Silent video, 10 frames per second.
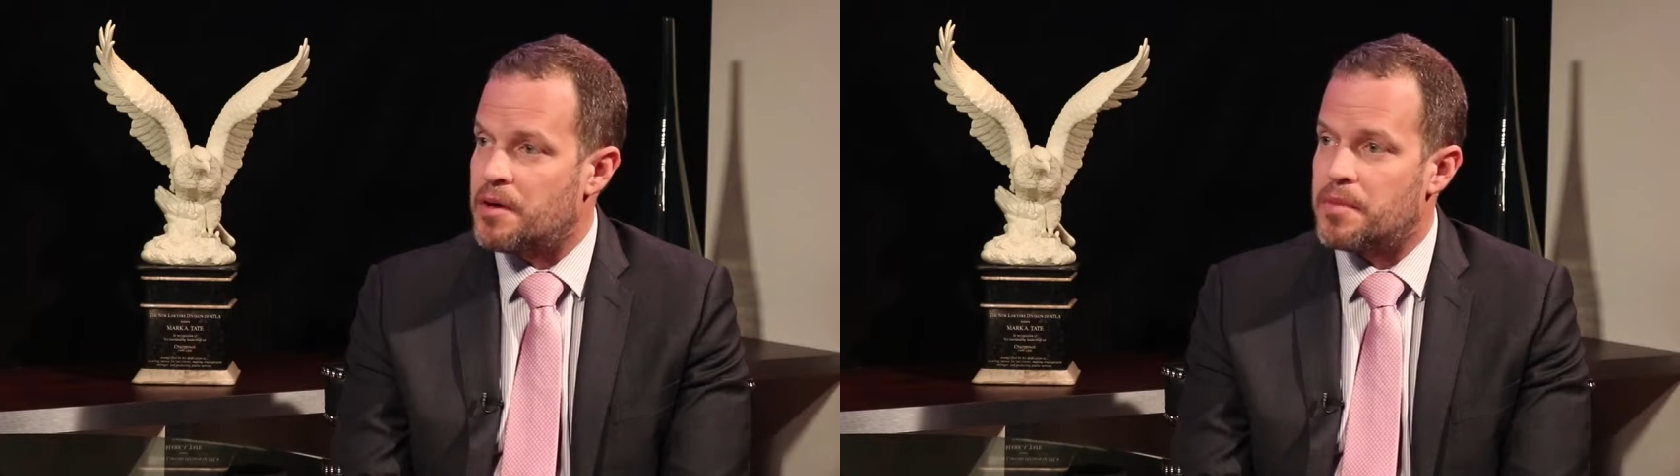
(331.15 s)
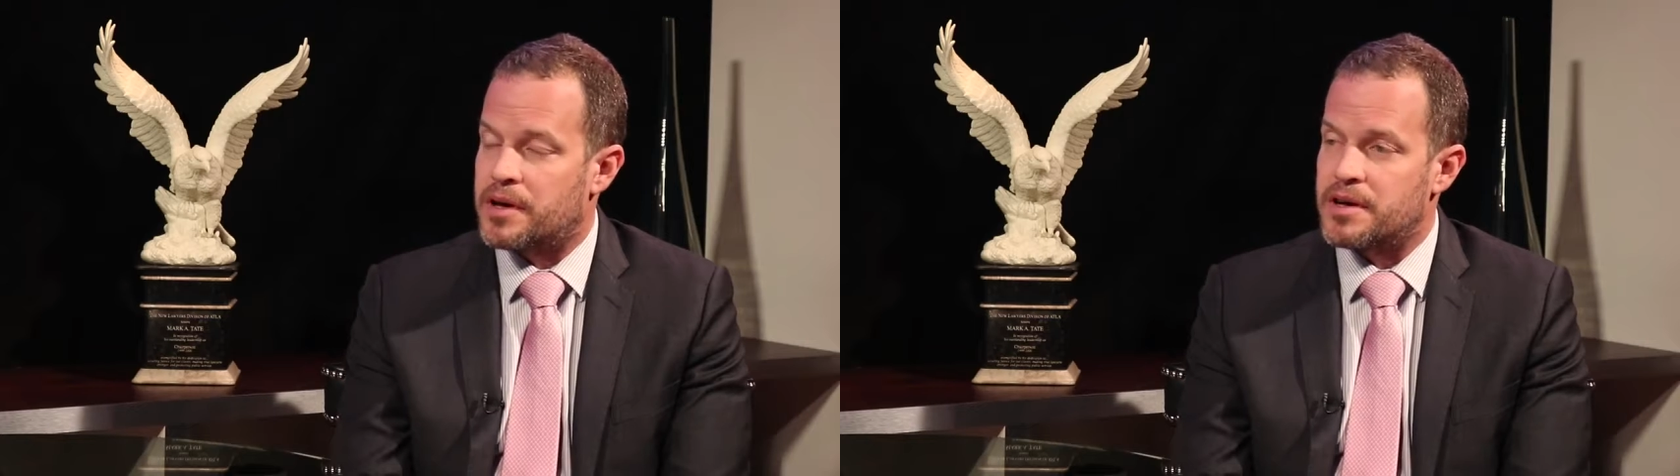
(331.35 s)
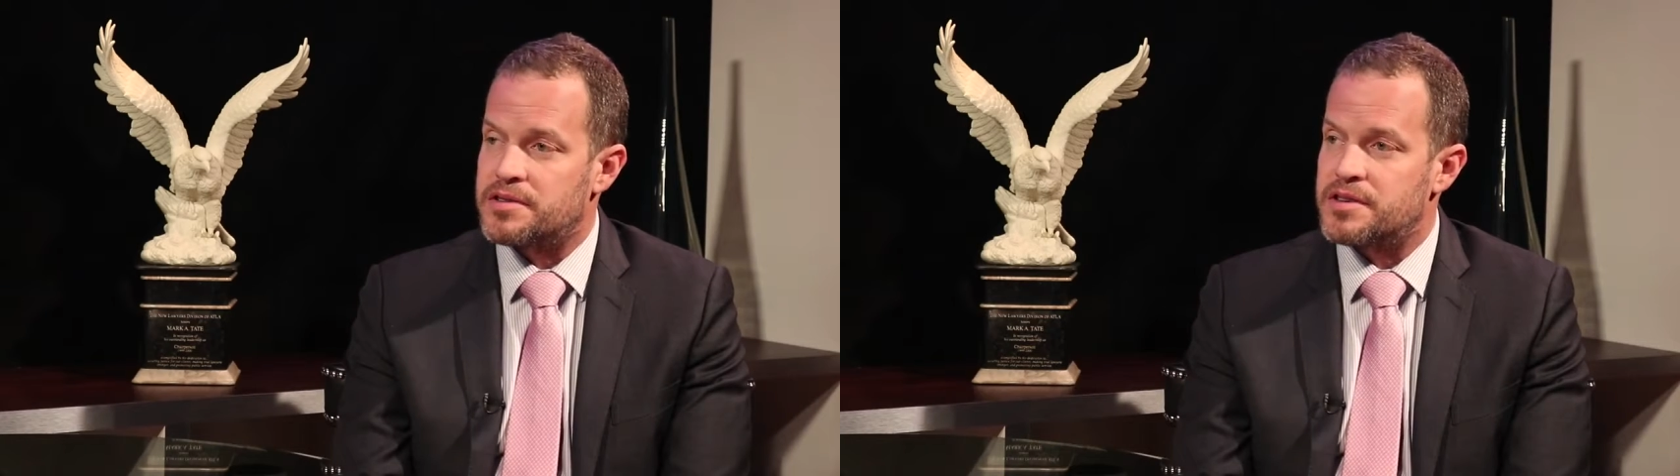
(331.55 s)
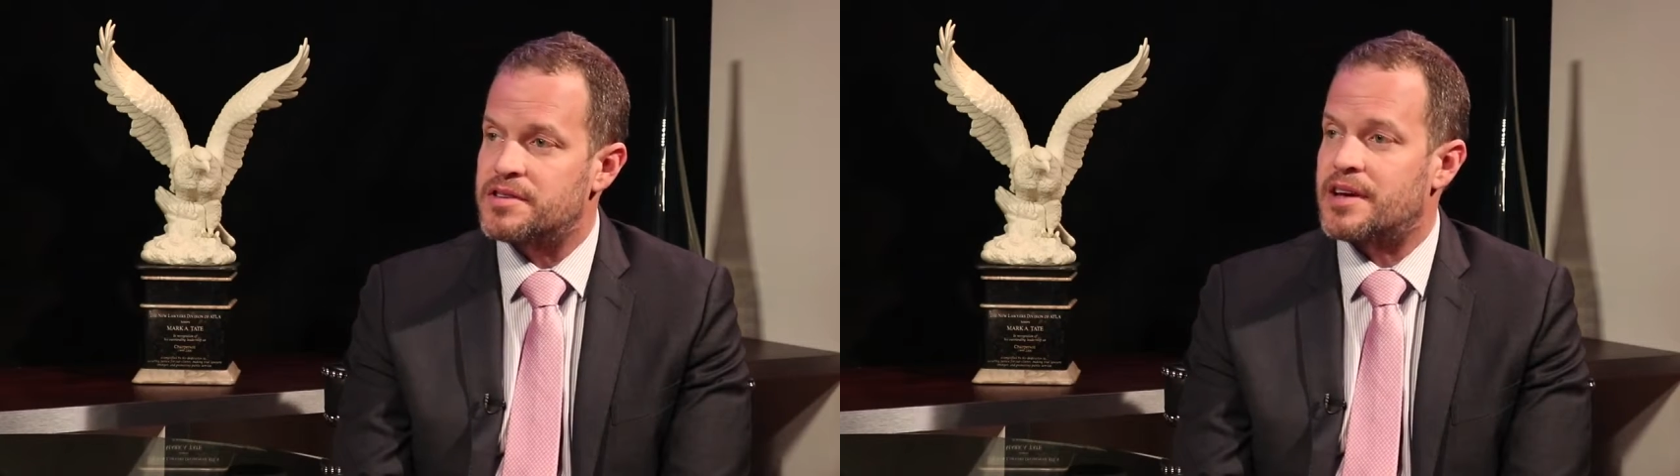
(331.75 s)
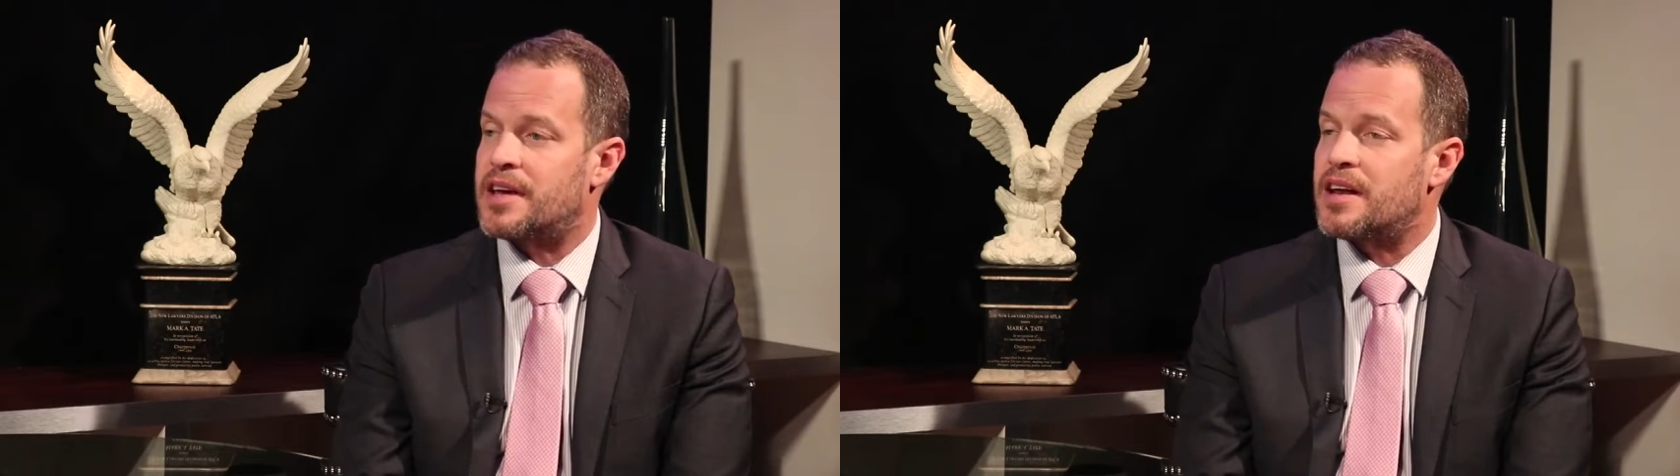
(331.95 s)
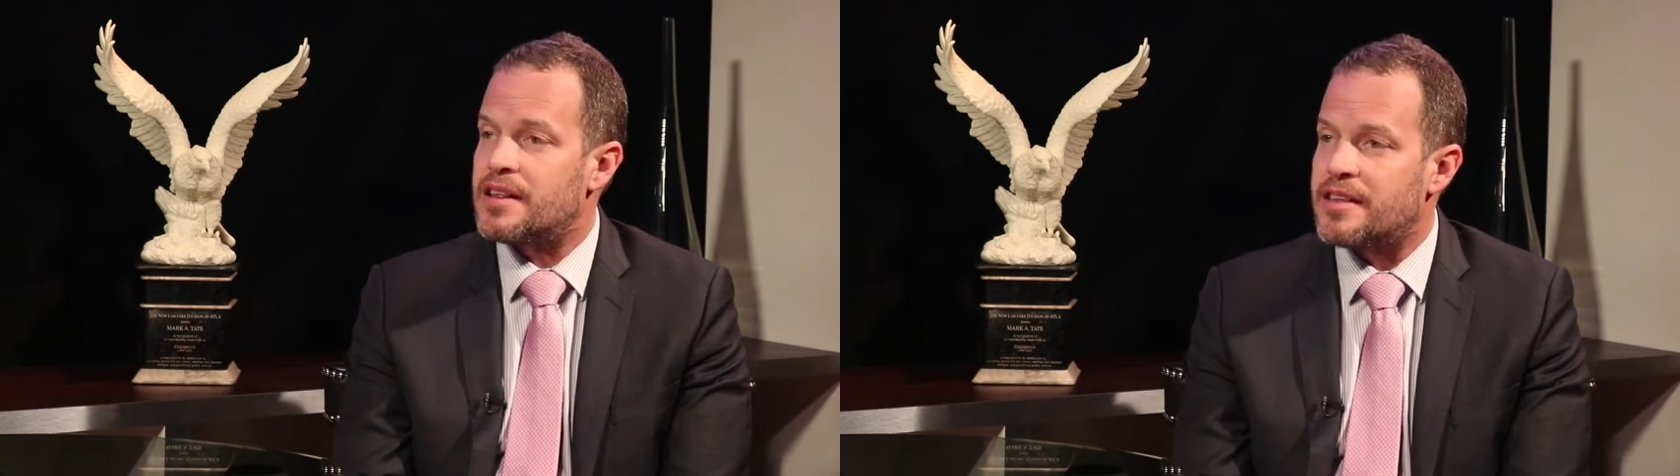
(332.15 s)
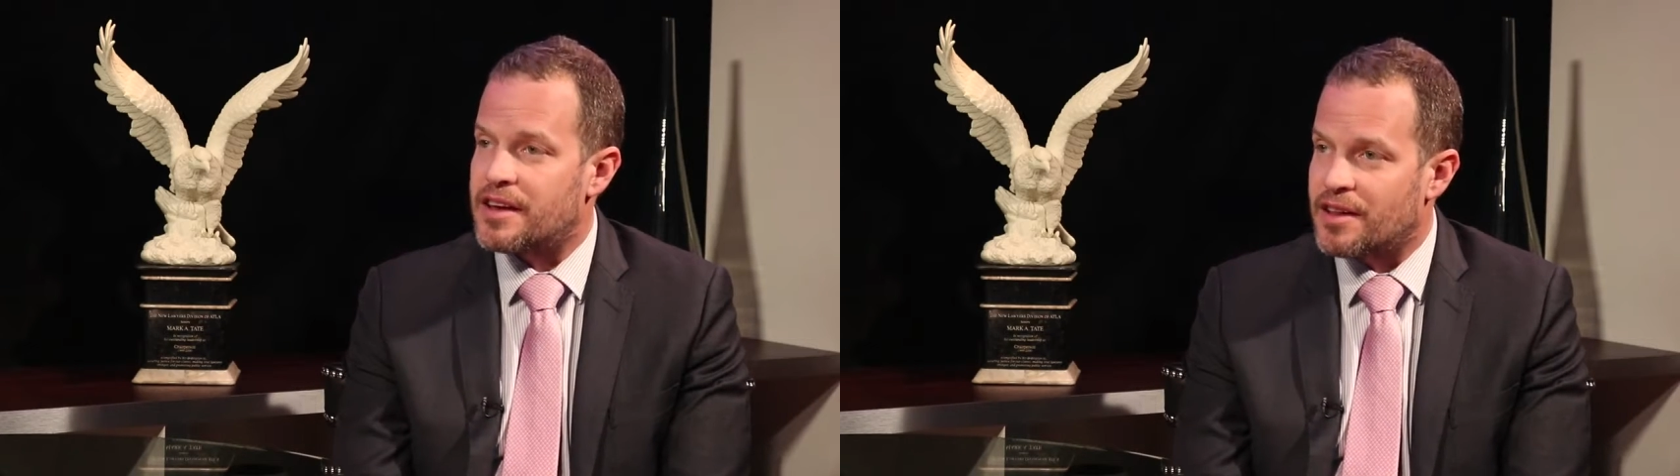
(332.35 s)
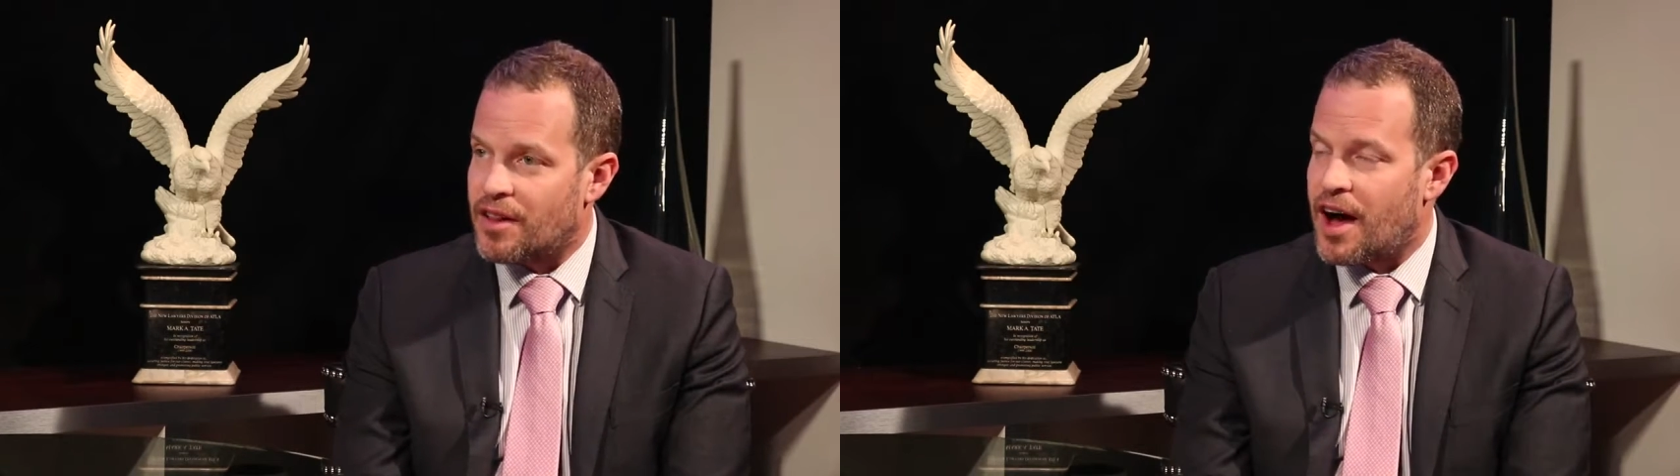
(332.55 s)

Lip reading: Because just like anything in